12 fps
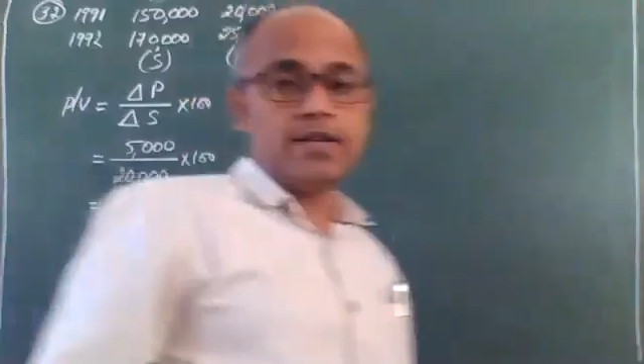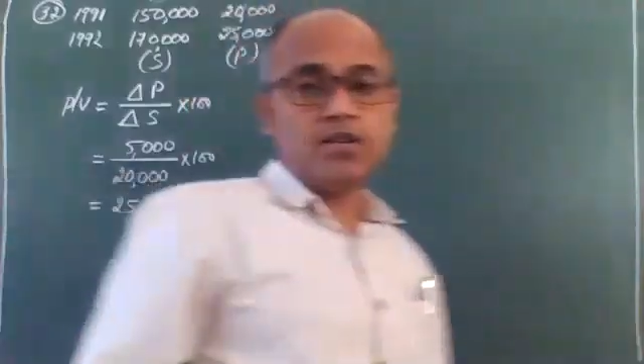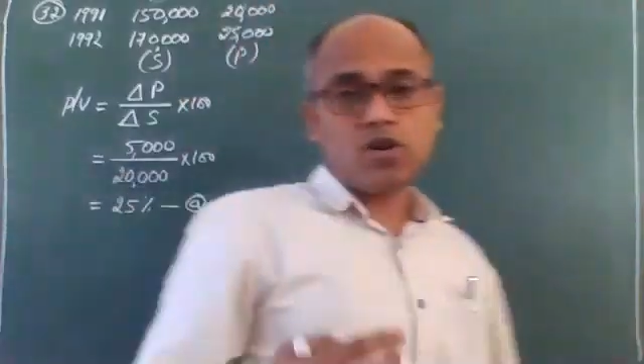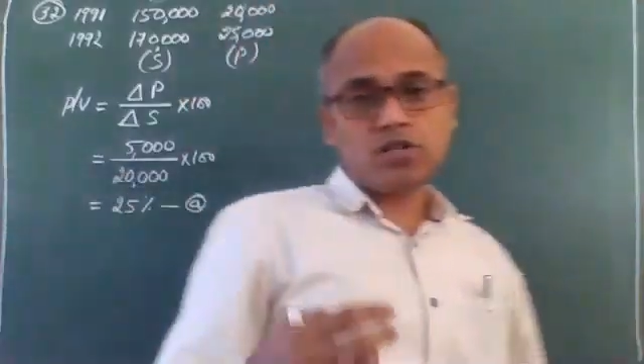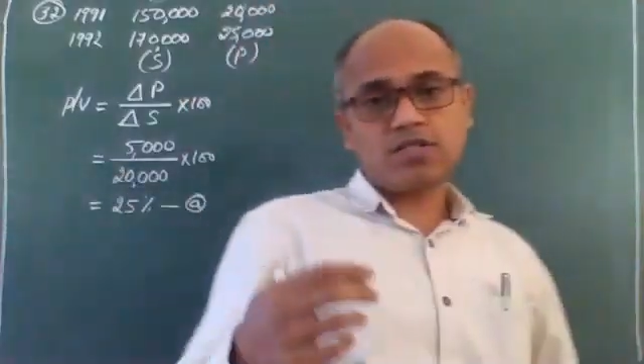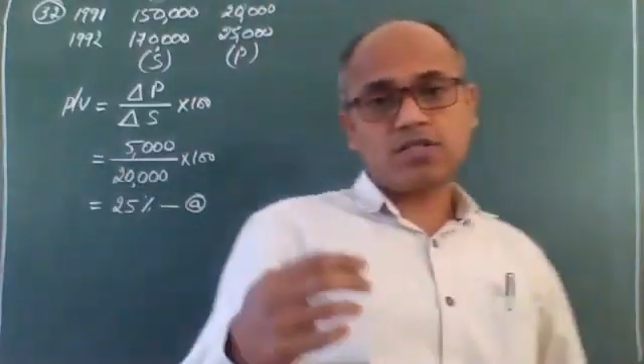did
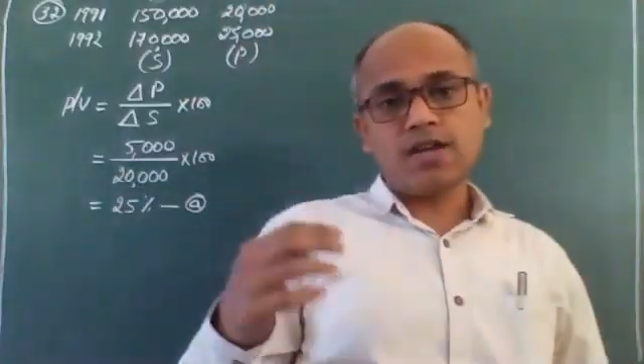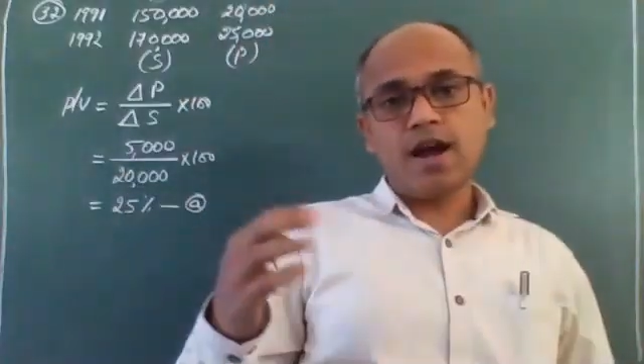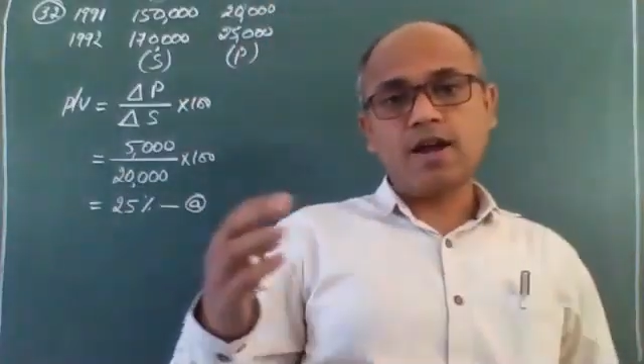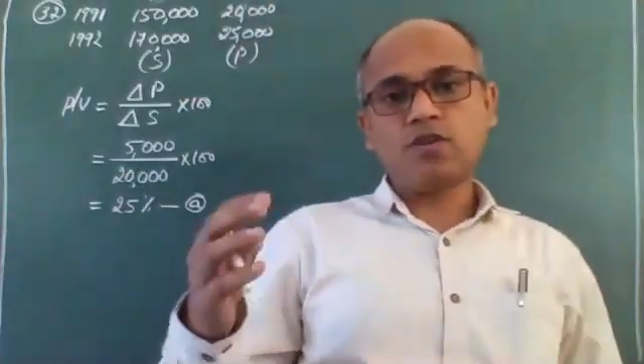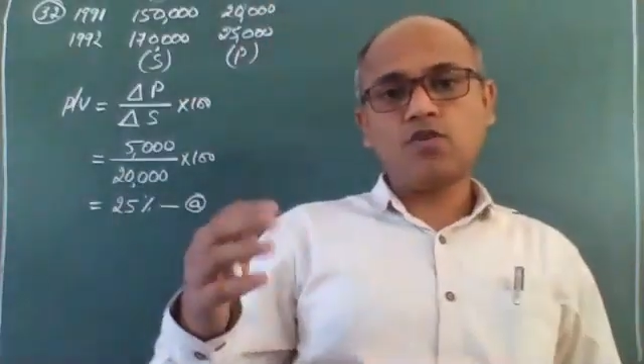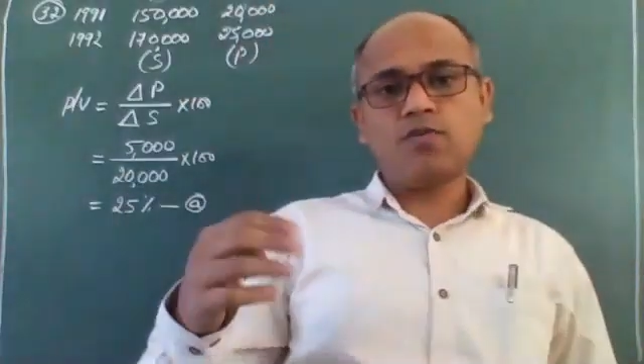not
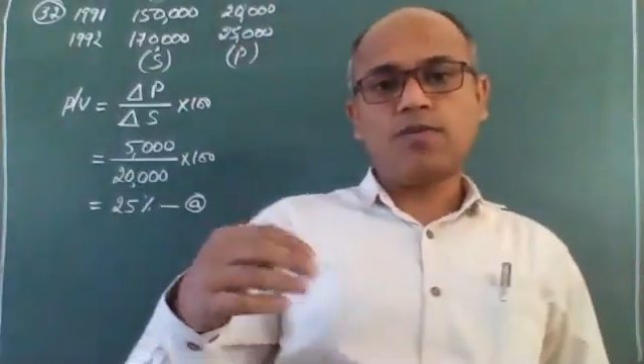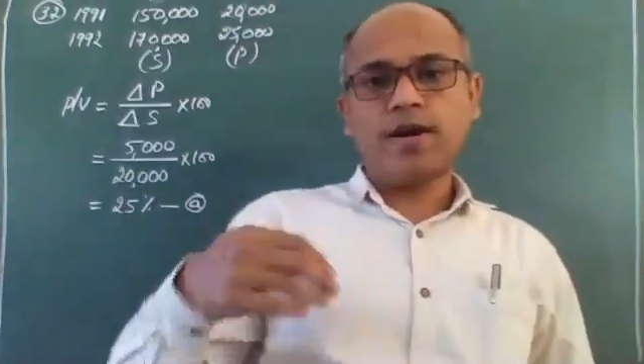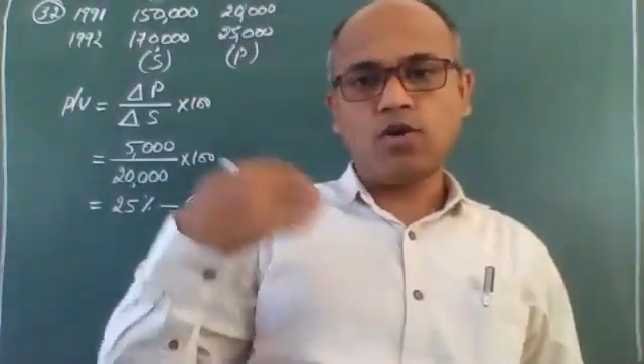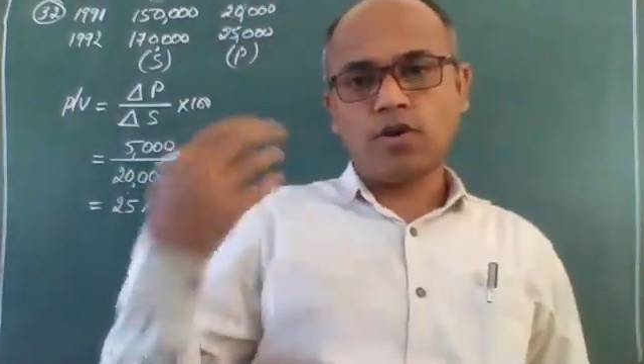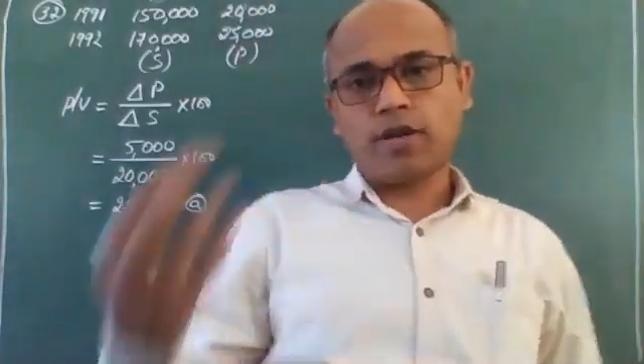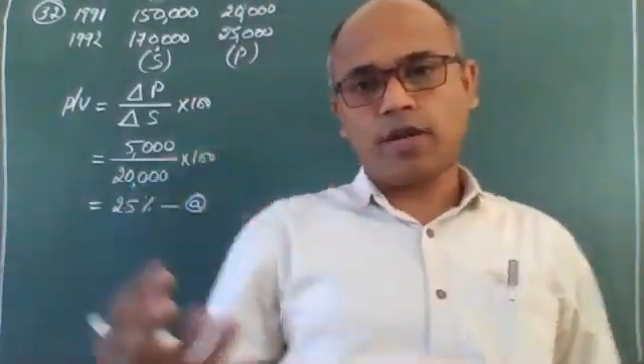start to
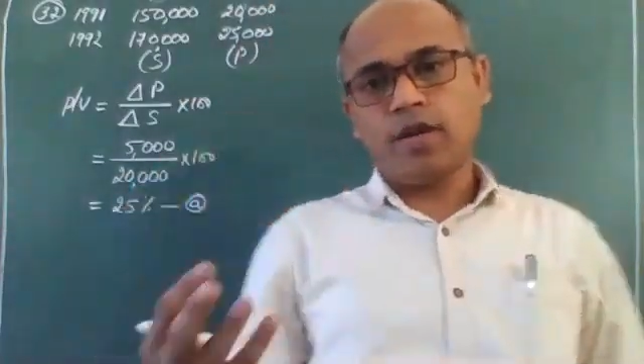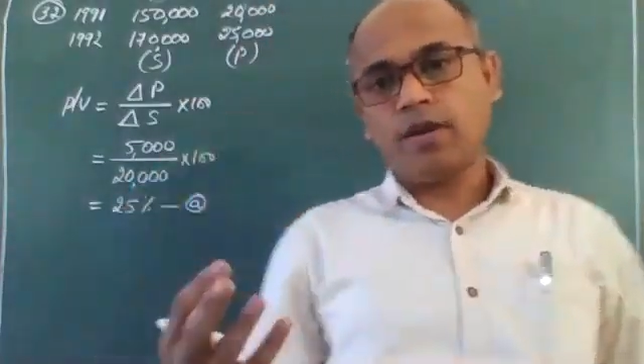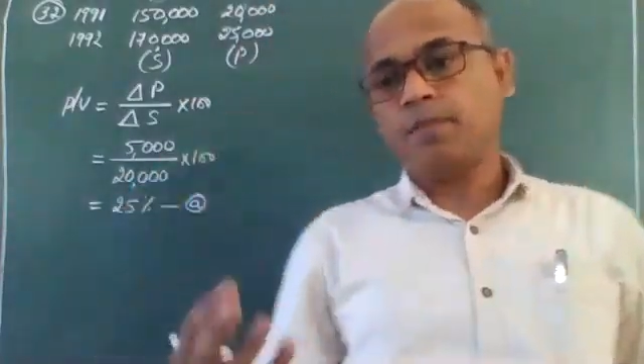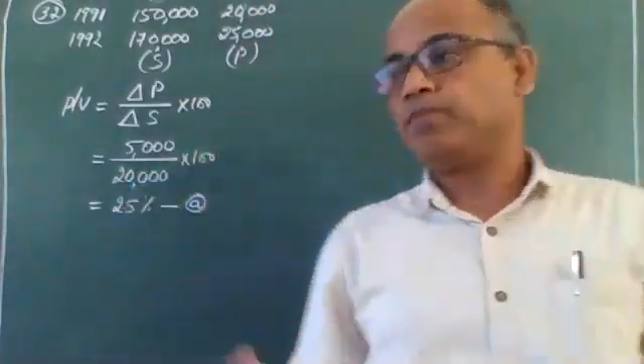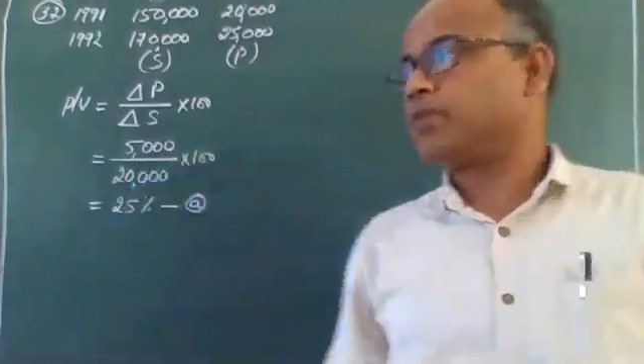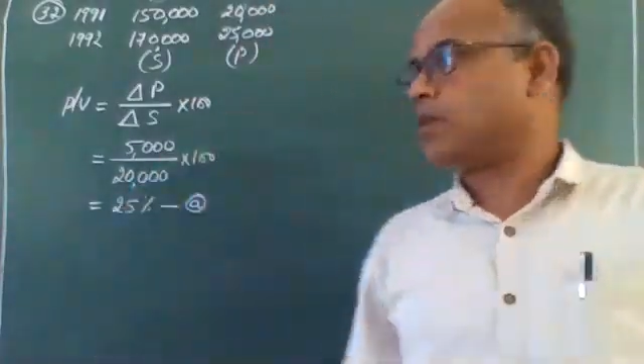find out A,